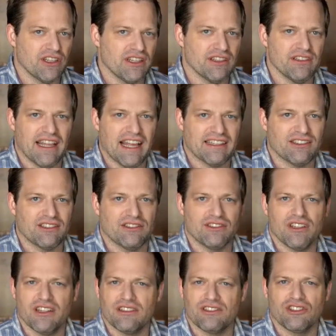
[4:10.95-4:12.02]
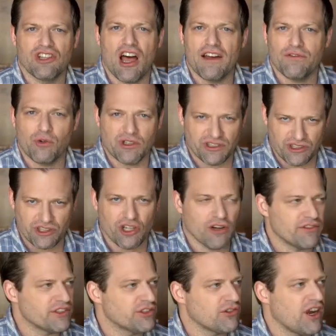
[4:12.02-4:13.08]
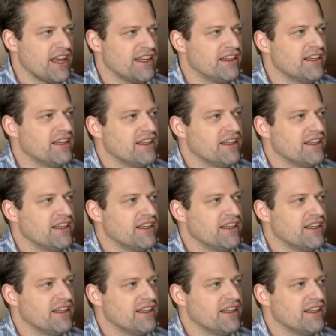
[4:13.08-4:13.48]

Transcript: uh, and that's uh, software as a service, right?